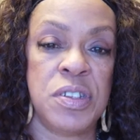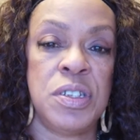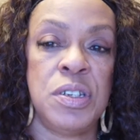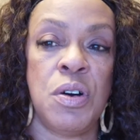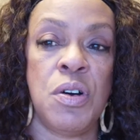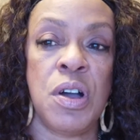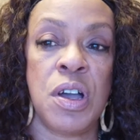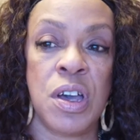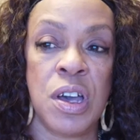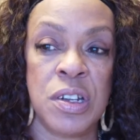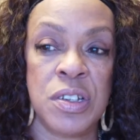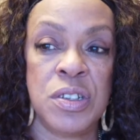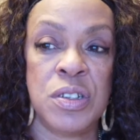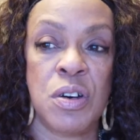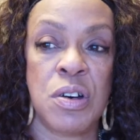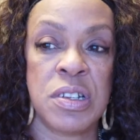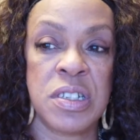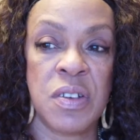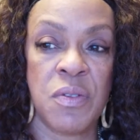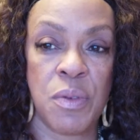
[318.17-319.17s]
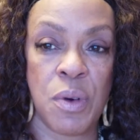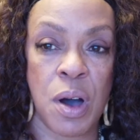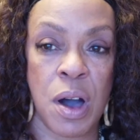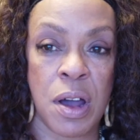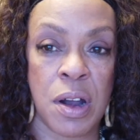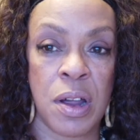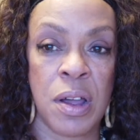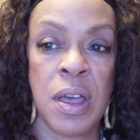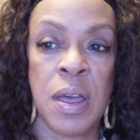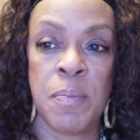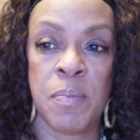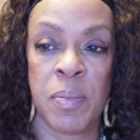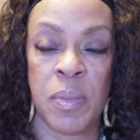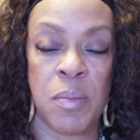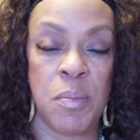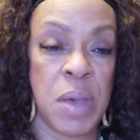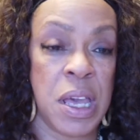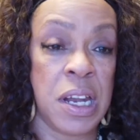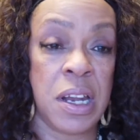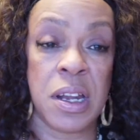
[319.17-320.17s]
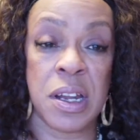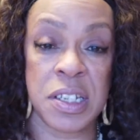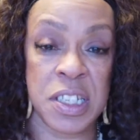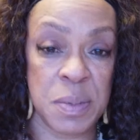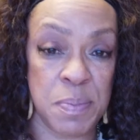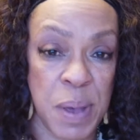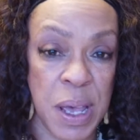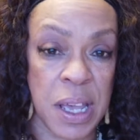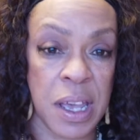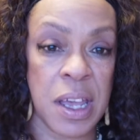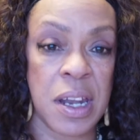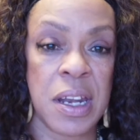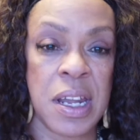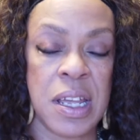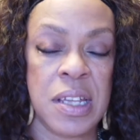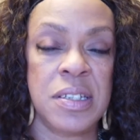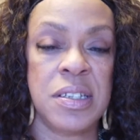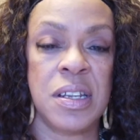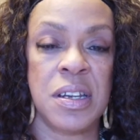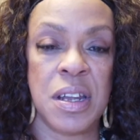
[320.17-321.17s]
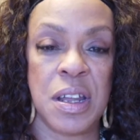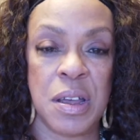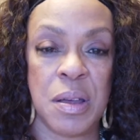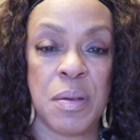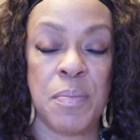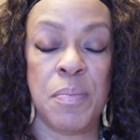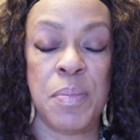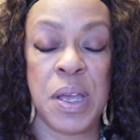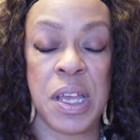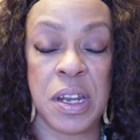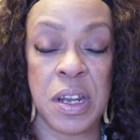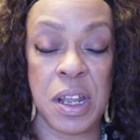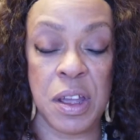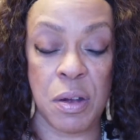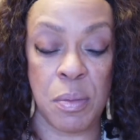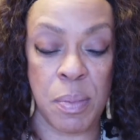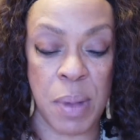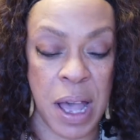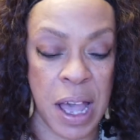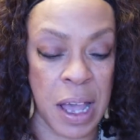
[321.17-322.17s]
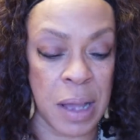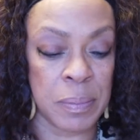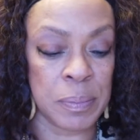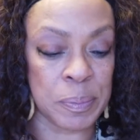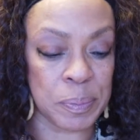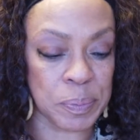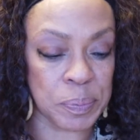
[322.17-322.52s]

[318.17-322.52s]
So a good source of water, meaning a spigot, needs to be nearby.